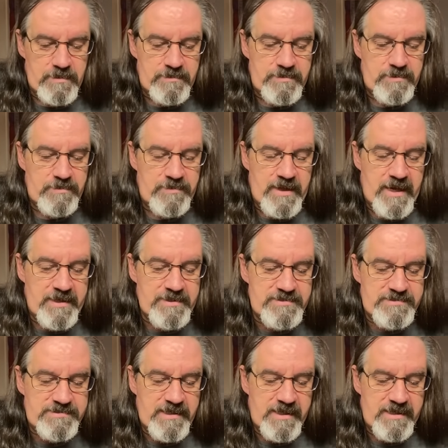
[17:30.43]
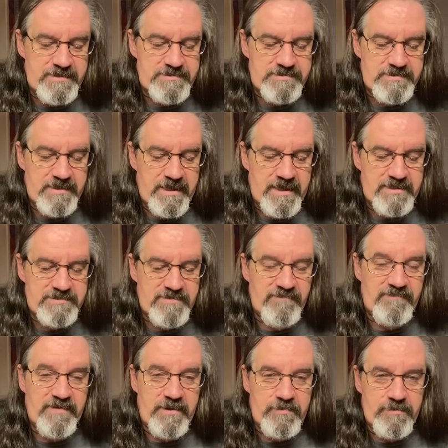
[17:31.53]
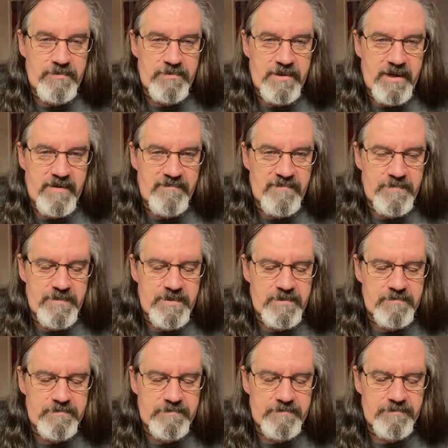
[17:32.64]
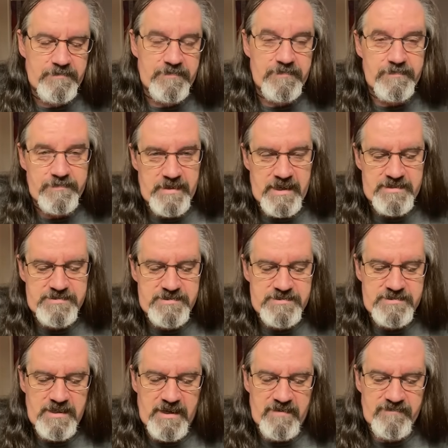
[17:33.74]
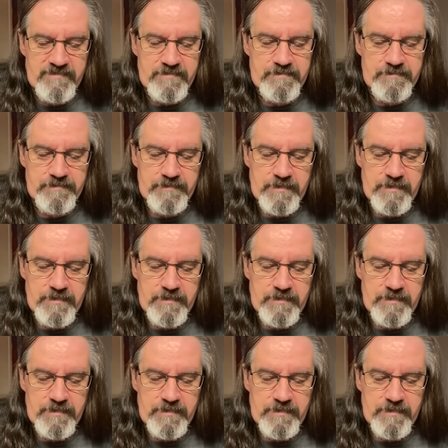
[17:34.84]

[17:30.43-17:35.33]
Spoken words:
The United States as the federal government, that's a sovereign.